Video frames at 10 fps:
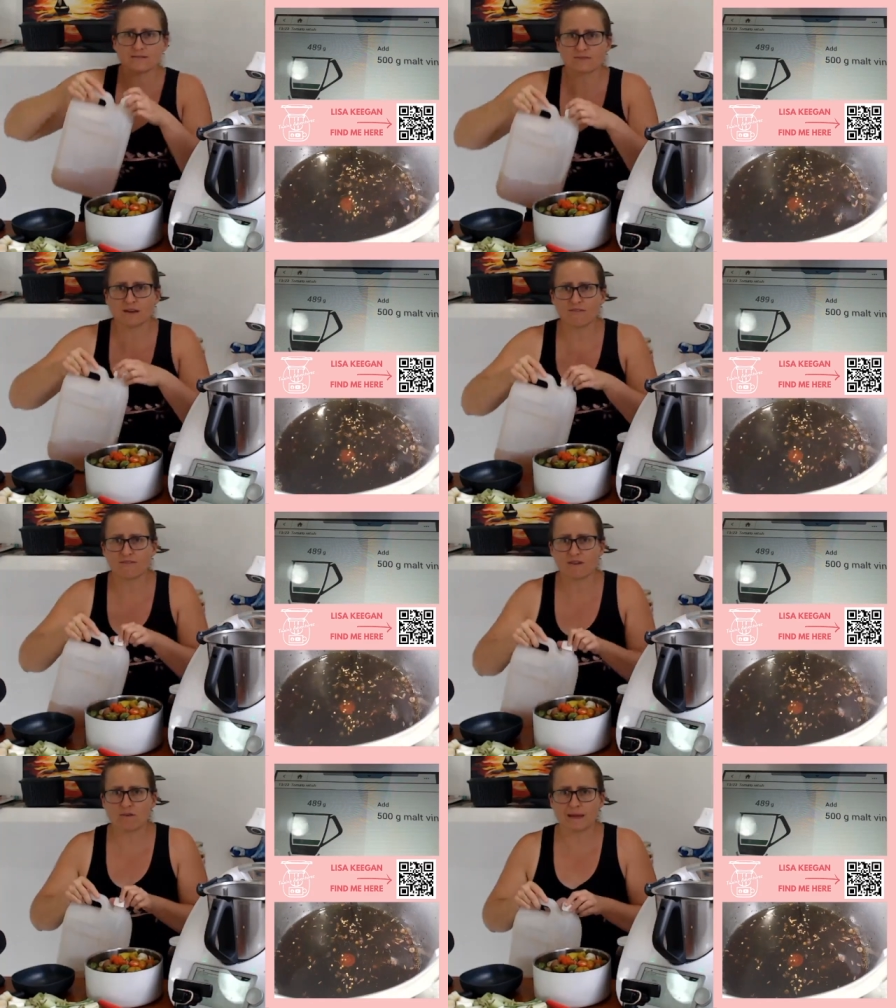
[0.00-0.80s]
a
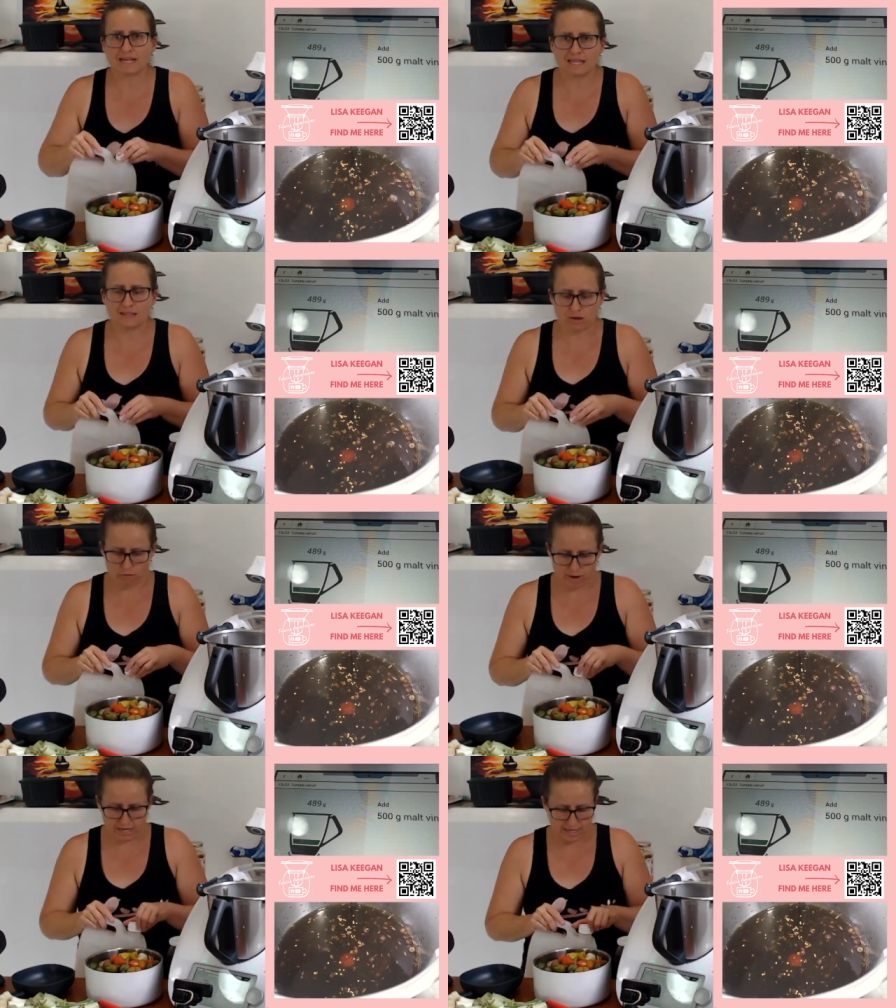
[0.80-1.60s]
fair amount in there
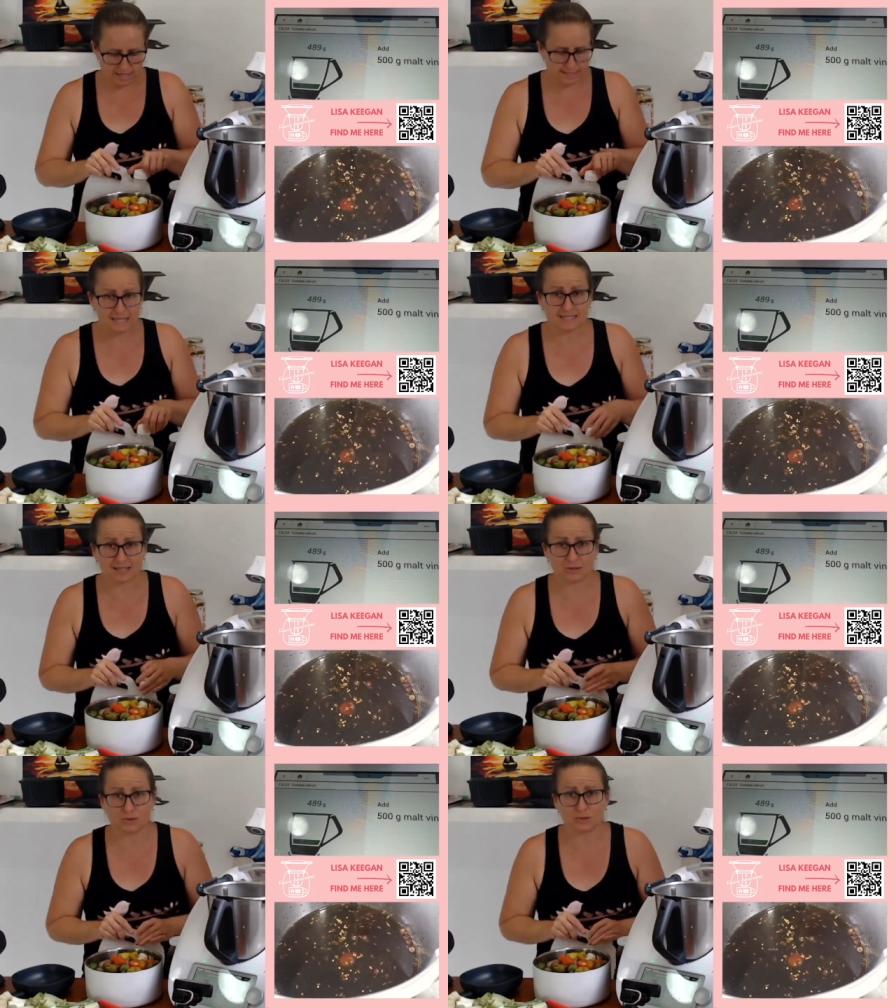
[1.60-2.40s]
already. This is
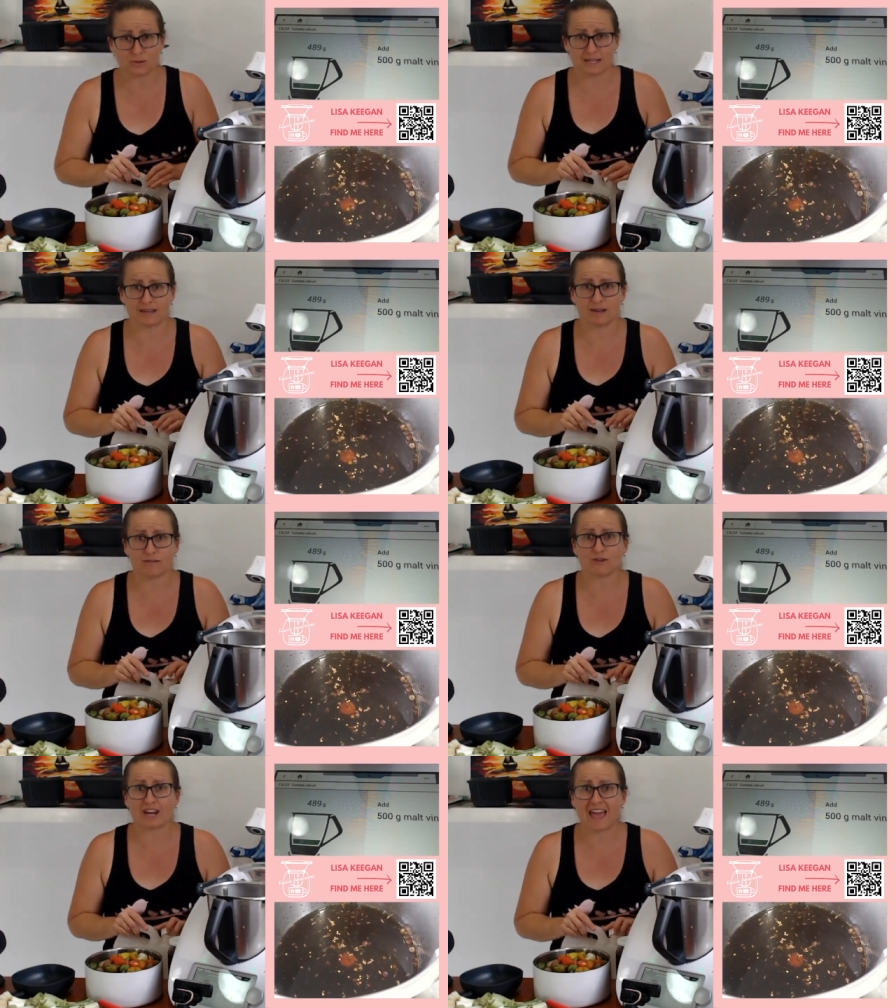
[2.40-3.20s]
going to cook down
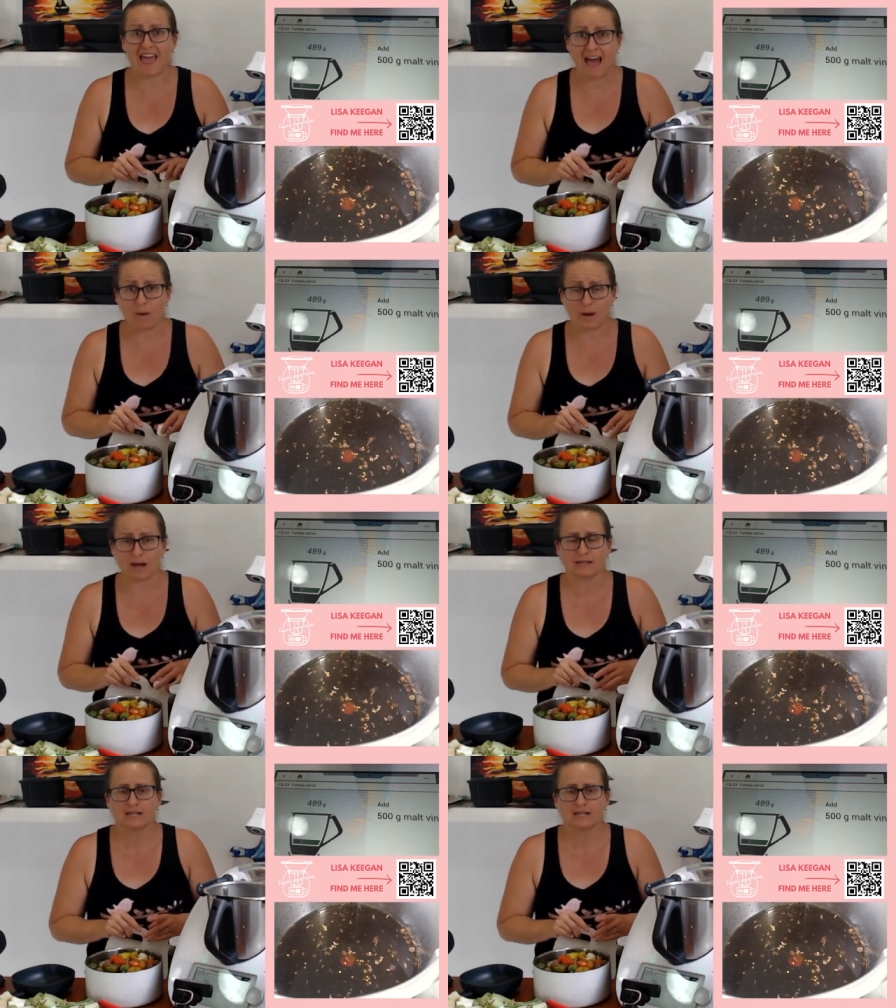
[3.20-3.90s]
for an hour.